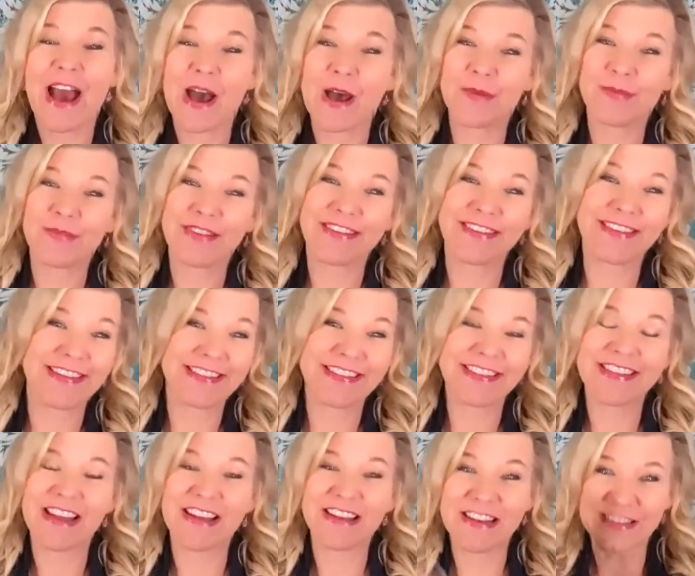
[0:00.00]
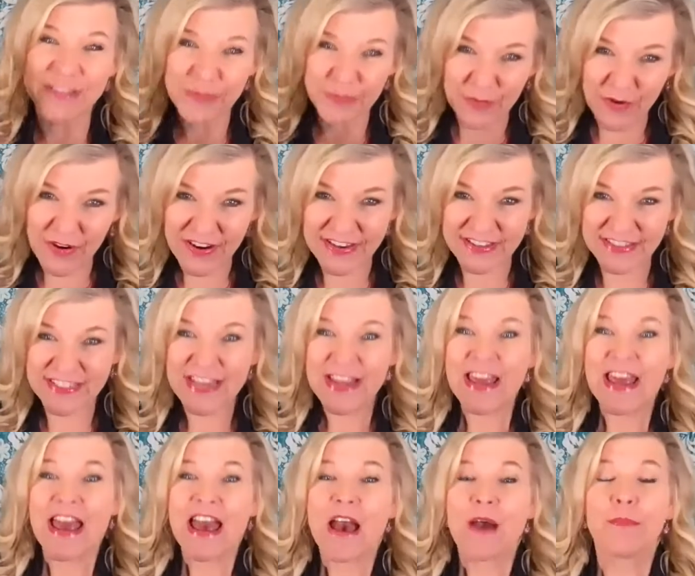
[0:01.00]
This is not a surprise.
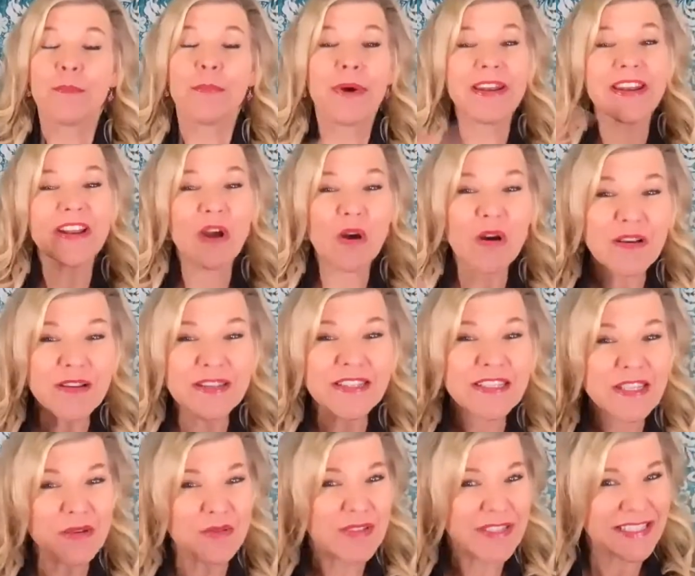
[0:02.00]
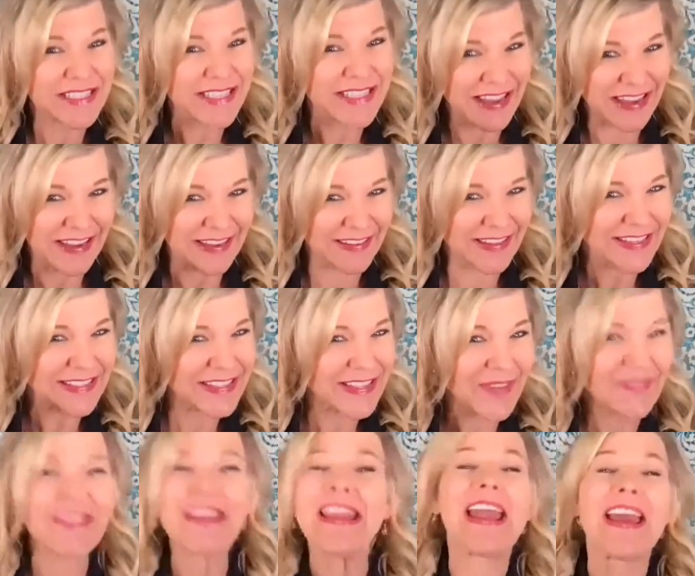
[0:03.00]
But he also said, that's
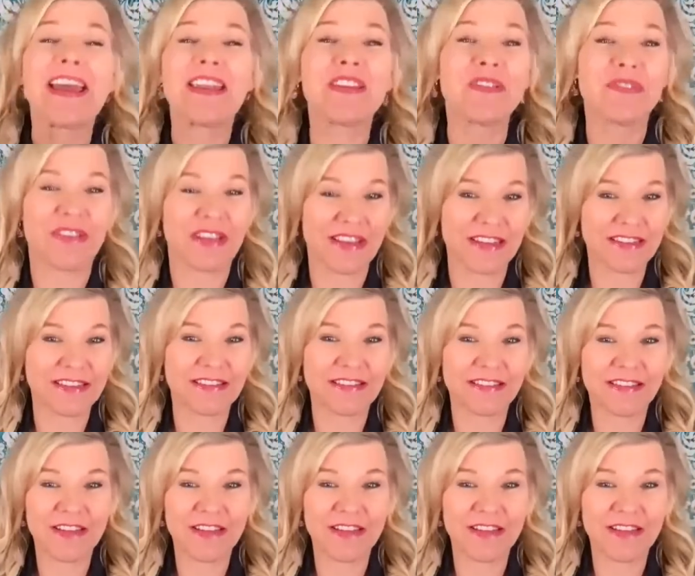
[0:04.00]
not the end of it.